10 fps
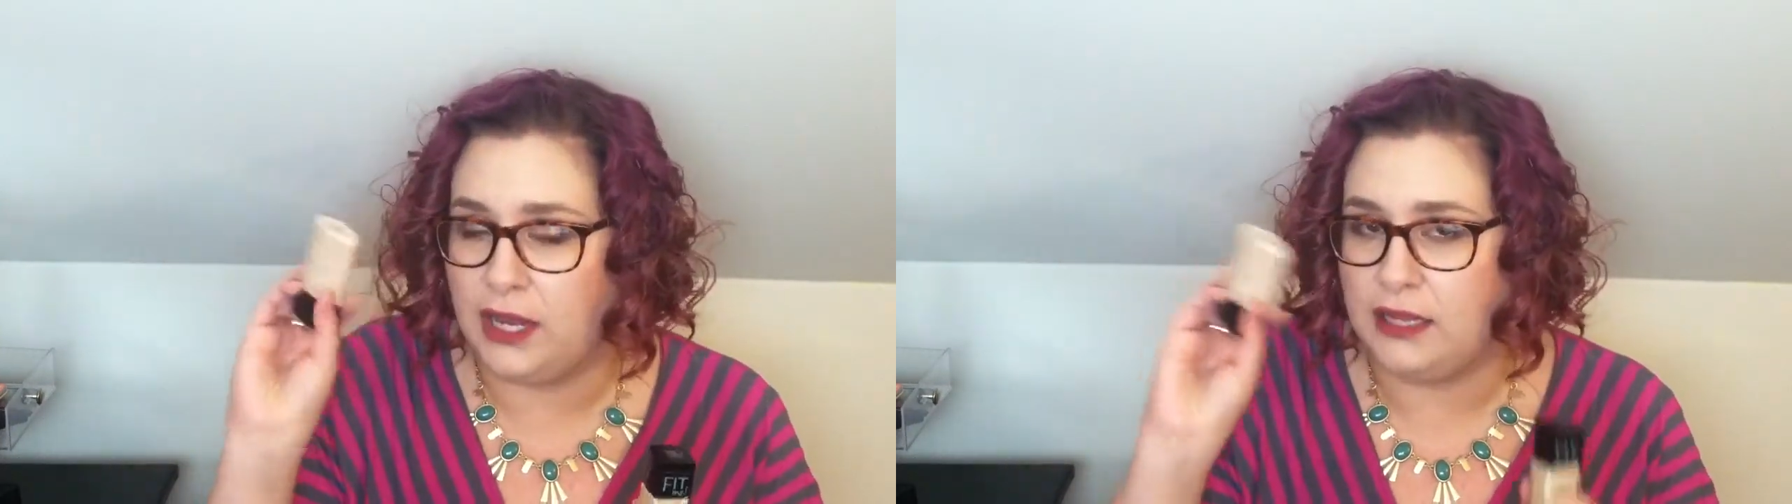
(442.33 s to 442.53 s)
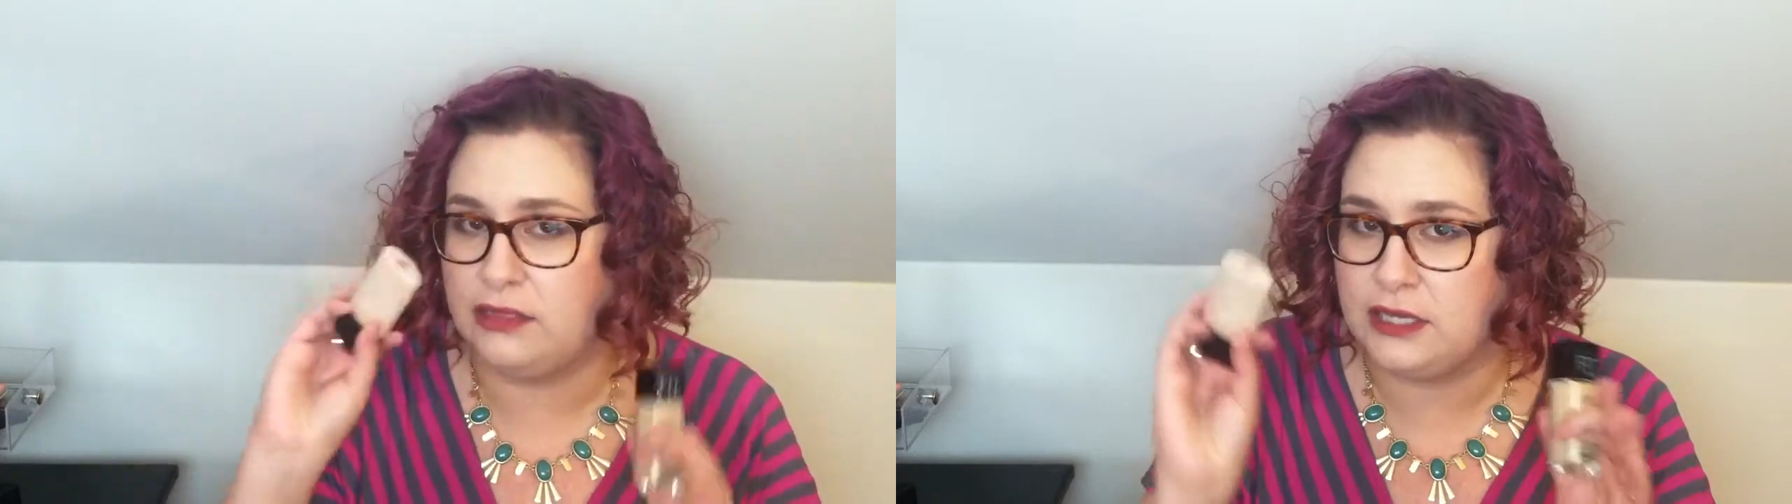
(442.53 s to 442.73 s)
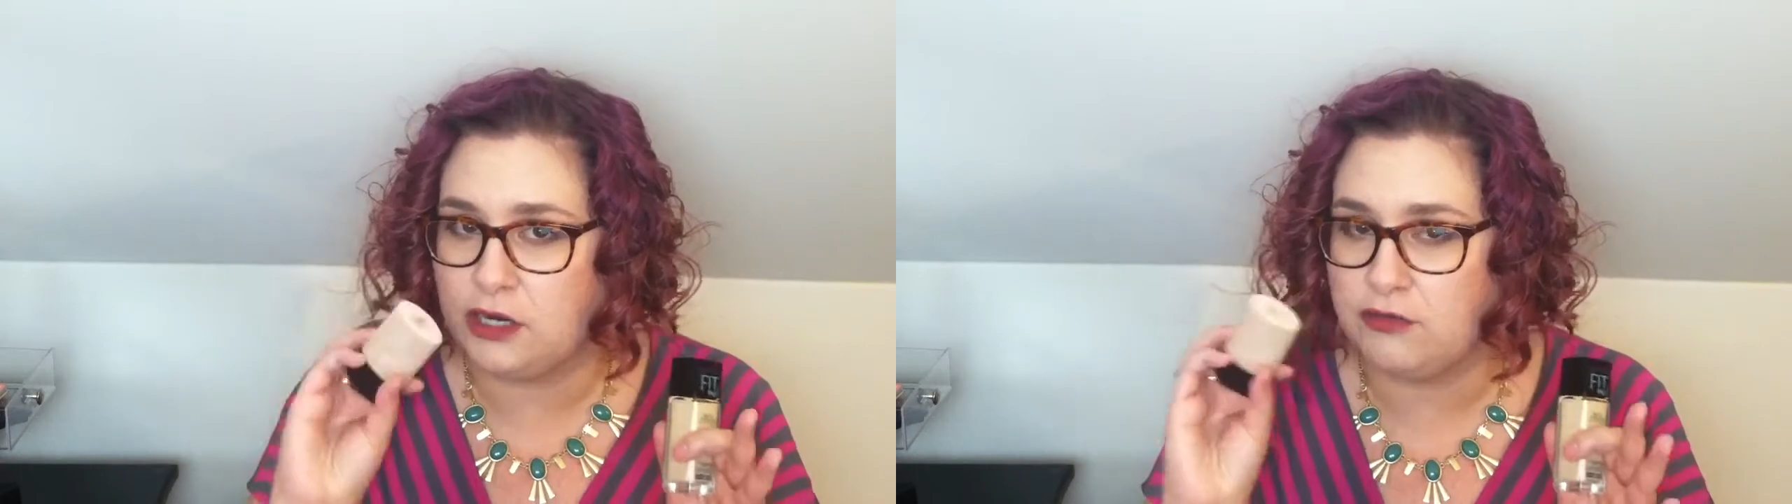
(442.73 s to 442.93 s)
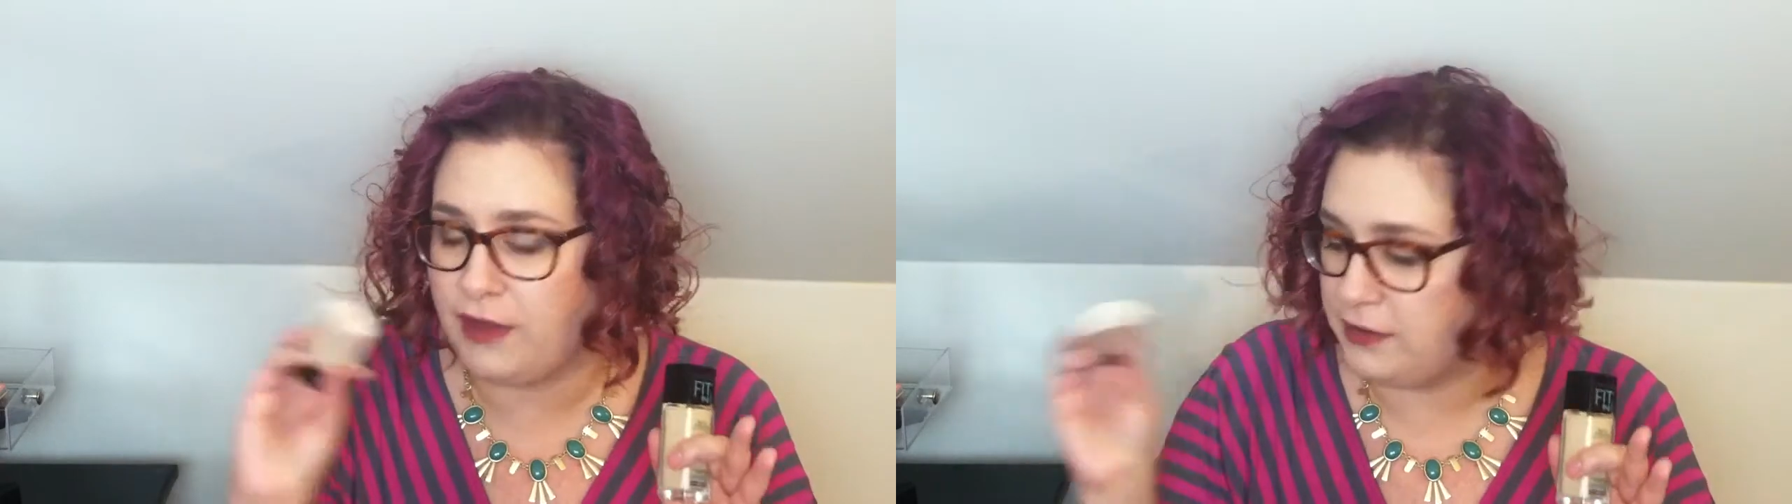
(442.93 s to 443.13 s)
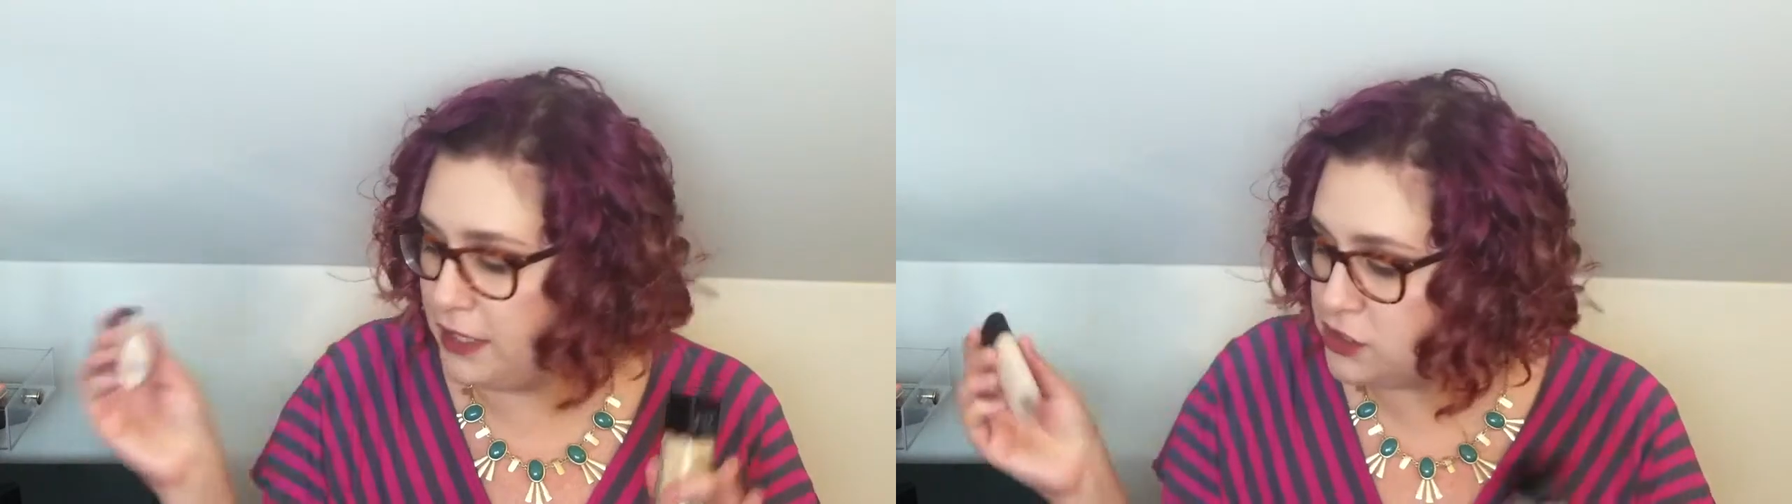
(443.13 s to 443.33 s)
a thicker
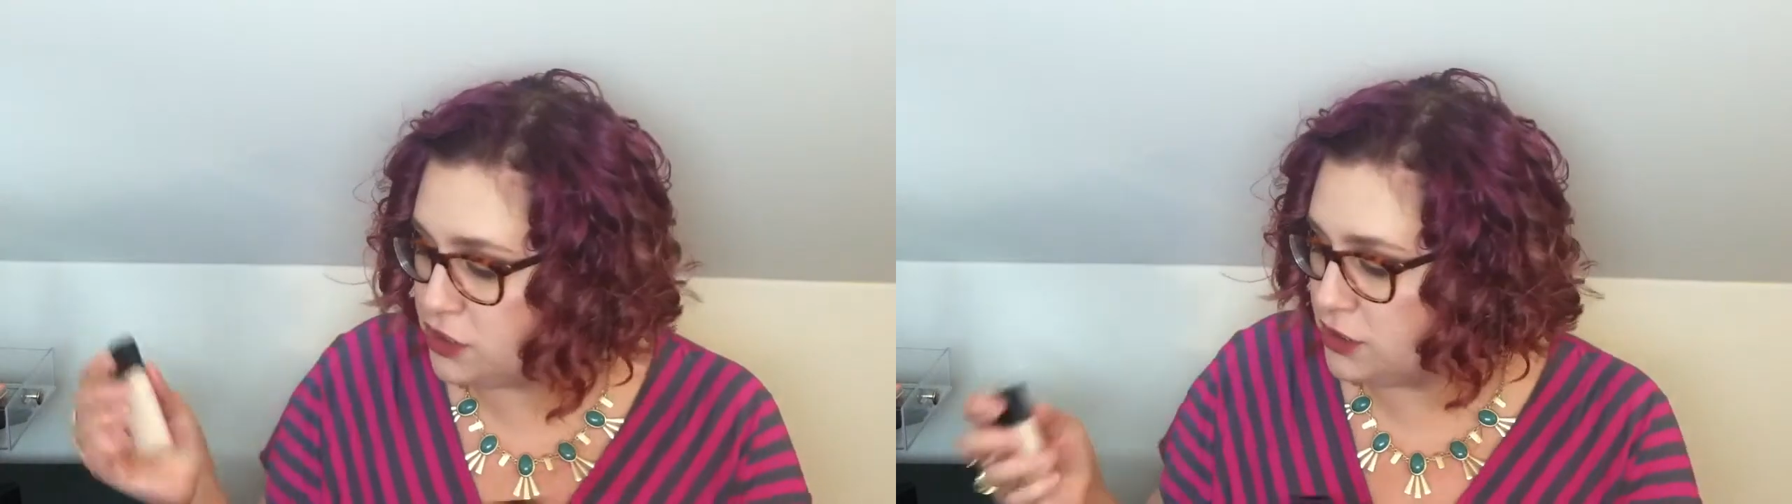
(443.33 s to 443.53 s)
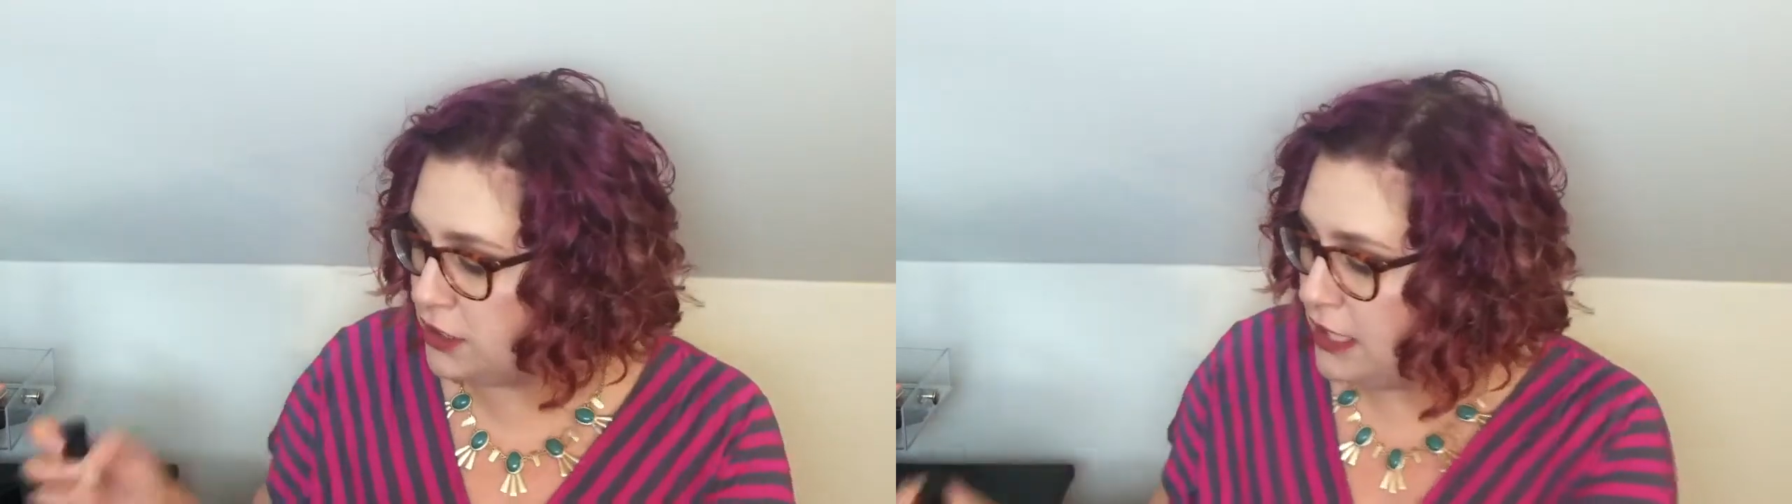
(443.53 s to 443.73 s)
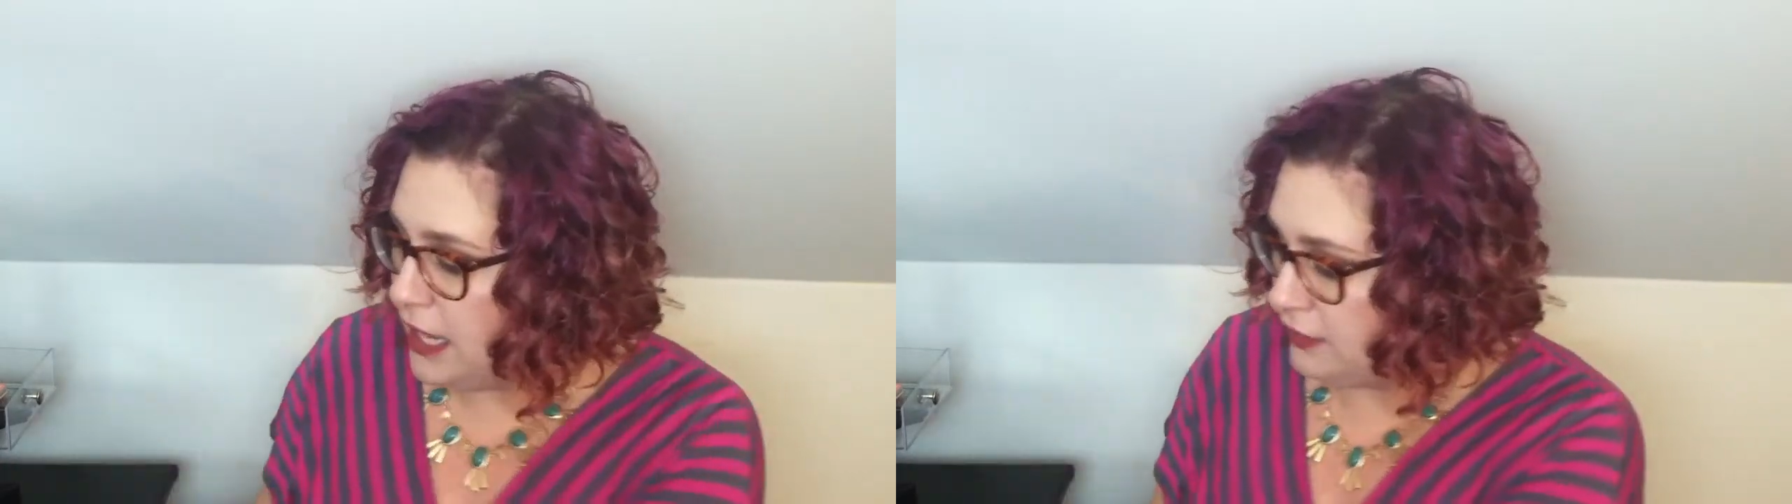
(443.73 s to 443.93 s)
foundation.